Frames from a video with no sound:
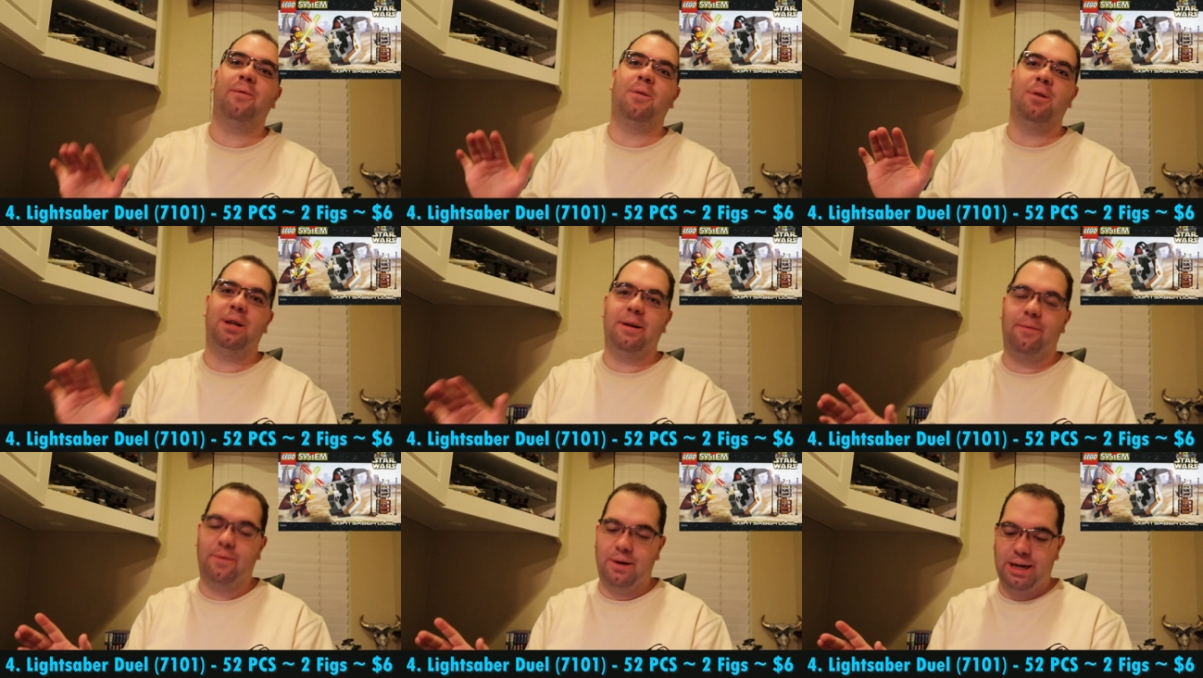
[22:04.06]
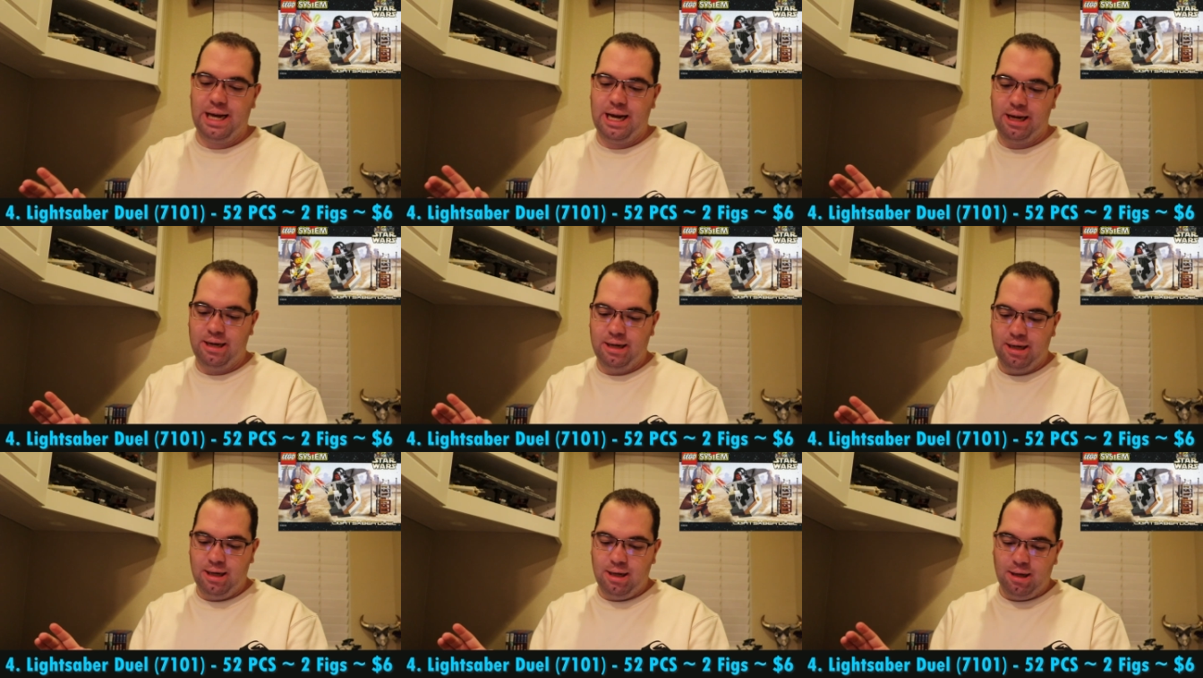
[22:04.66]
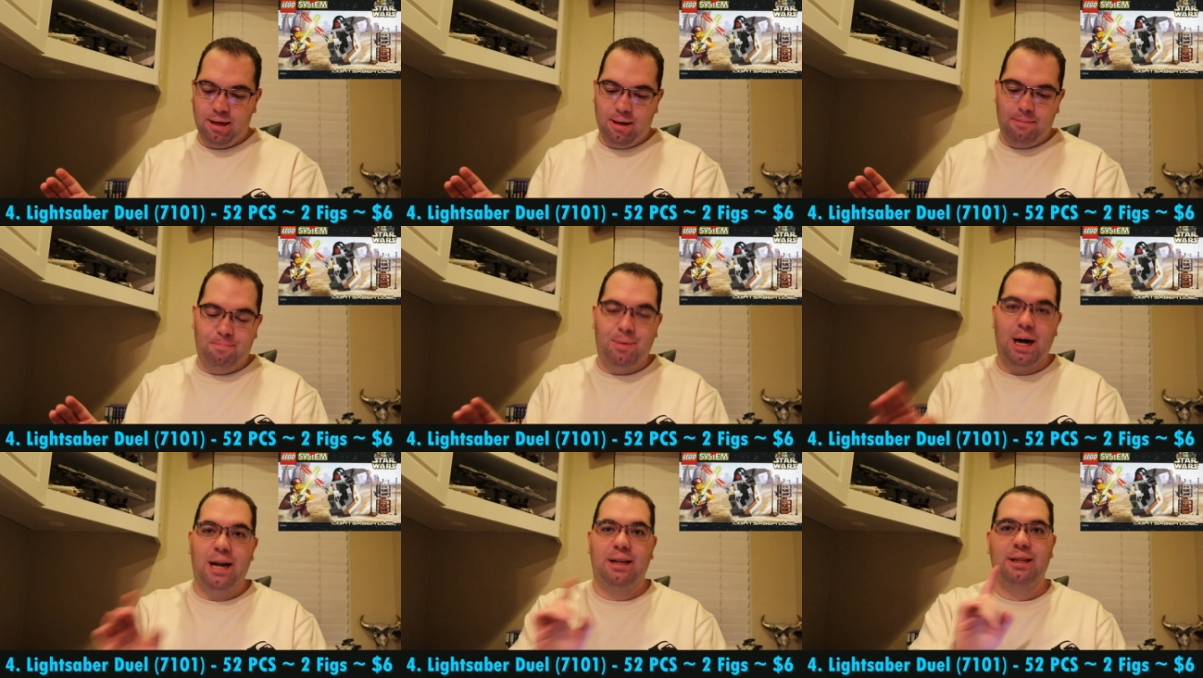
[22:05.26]
for a different day.
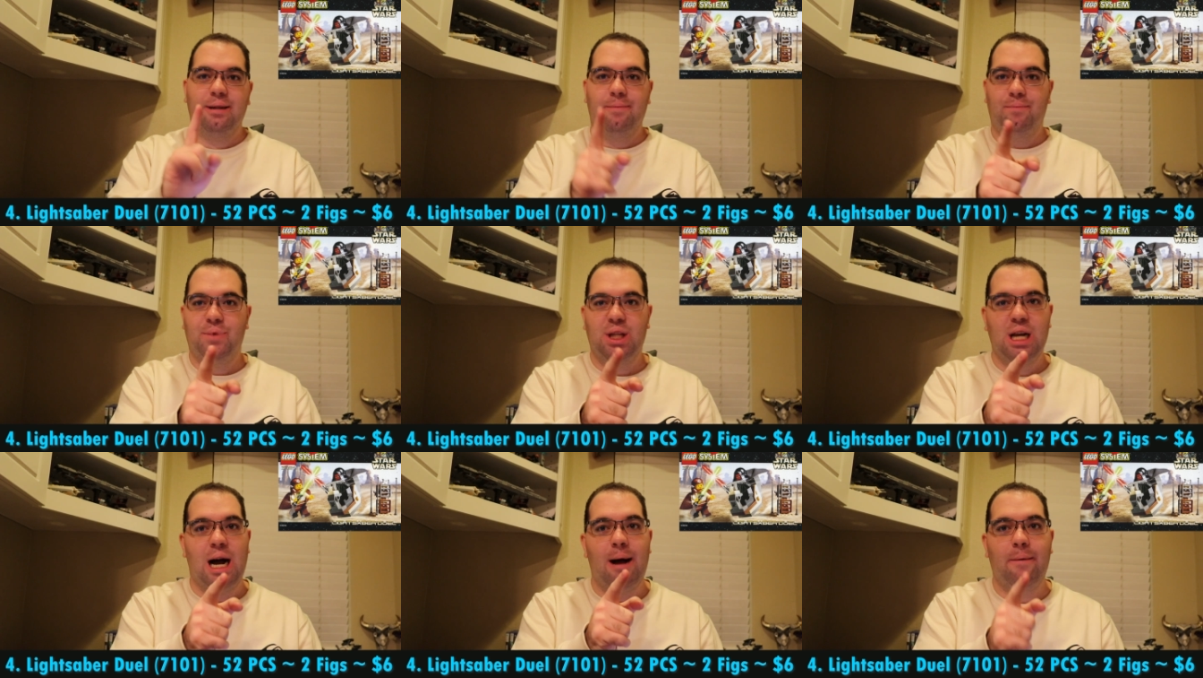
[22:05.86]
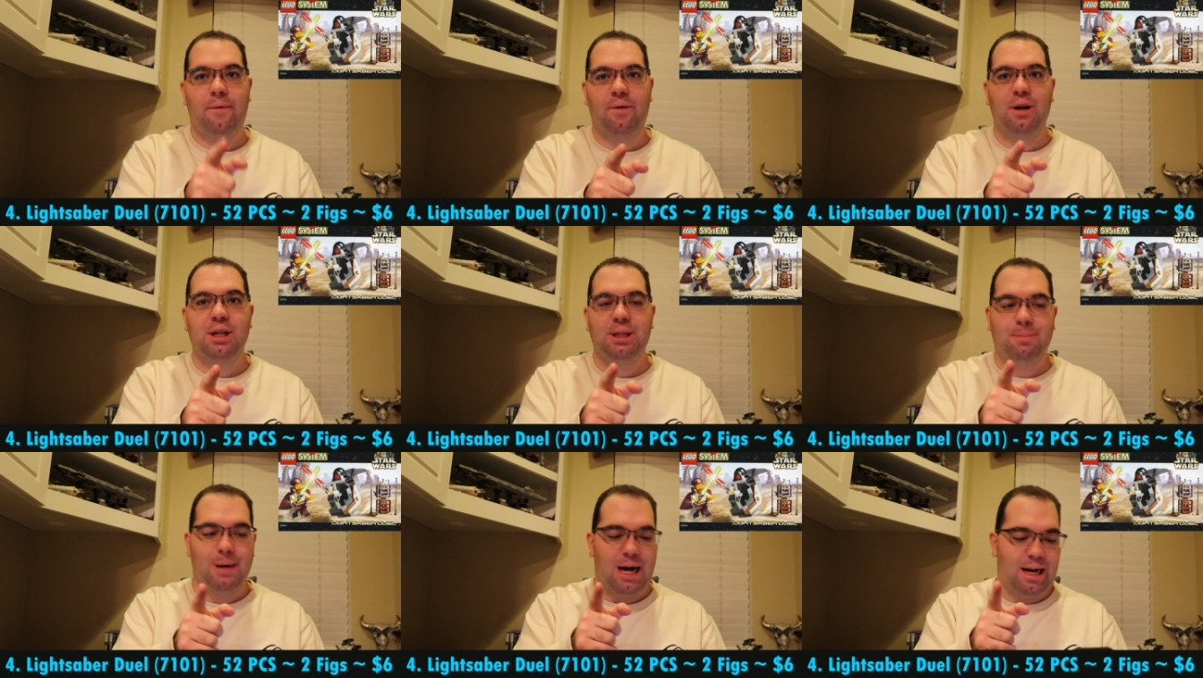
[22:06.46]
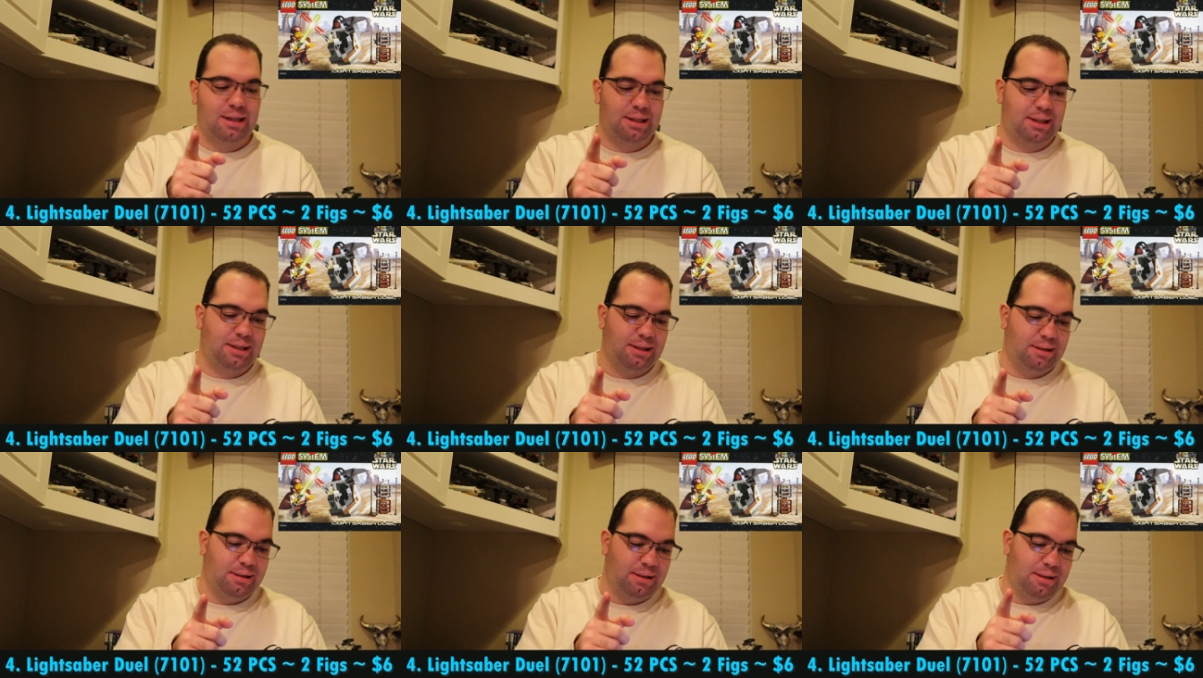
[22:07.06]
But, top free spots.